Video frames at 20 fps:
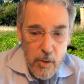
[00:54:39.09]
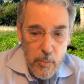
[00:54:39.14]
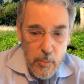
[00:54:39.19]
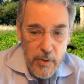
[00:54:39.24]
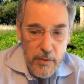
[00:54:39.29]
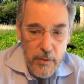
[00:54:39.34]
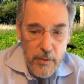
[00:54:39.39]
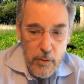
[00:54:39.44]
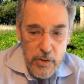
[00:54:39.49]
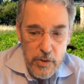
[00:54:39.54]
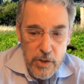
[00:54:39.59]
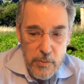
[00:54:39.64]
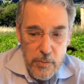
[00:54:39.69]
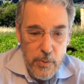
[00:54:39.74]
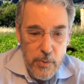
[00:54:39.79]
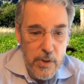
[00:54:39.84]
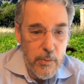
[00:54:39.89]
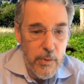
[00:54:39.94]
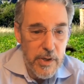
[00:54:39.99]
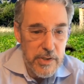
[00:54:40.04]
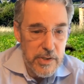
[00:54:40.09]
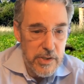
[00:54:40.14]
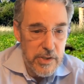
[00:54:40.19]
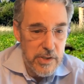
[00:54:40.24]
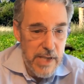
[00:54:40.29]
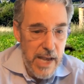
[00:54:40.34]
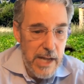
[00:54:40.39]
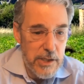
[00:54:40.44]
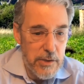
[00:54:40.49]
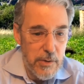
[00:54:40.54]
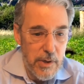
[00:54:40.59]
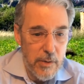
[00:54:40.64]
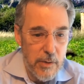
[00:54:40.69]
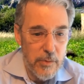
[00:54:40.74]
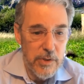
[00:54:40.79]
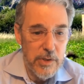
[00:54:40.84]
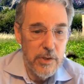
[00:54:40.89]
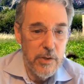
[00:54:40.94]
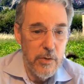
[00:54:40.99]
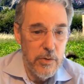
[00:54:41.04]
But the ocean is pretty well saturated
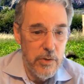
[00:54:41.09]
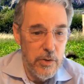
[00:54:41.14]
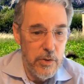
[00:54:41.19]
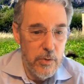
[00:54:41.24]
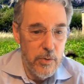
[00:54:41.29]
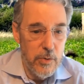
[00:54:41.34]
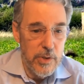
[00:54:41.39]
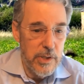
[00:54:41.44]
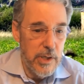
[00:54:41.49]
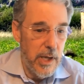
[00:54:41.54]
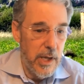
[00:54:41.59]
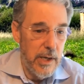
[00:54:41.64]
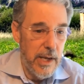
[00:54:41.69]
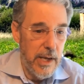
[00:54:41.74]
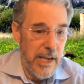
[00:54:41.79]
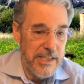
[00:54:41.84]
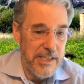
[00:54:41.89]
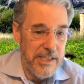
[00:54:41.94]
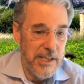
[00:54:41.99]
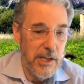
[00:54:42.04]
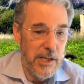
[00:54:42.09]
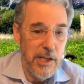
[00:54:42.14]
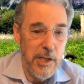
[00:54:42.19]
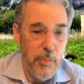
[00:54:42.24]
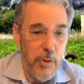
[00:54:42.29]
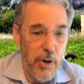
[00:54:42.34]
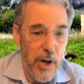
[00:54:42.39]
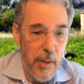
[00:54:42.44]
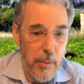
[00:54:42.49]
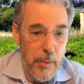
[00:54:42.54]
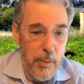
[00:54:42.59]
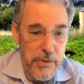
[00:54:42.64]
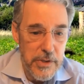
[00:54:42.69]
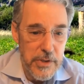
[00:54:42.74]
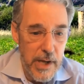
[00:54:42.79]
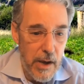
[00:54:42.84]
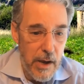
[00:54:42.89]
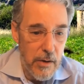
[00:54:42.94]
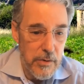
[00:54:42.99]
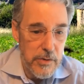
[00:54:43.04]
with CO2. It's got acidity problems
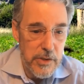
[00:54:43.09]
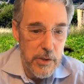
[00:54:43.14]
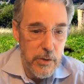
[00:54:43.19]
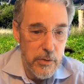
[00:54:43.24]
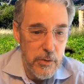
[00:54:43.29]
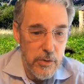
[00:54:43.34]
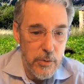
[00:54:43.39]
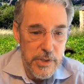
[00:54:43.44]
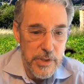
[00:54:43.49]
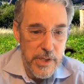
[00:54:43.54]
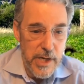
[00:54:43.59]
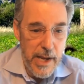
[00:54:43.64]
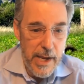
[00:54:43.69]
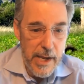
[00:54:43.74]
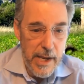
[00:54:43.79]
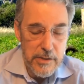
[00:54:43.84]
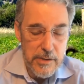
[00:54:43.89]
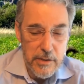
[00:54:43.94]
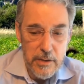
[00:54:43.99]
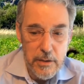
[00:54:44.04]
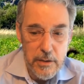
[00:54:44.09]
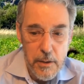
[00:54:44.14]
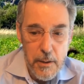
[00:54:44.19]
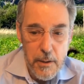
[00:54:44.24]
now. CO2 is an acid.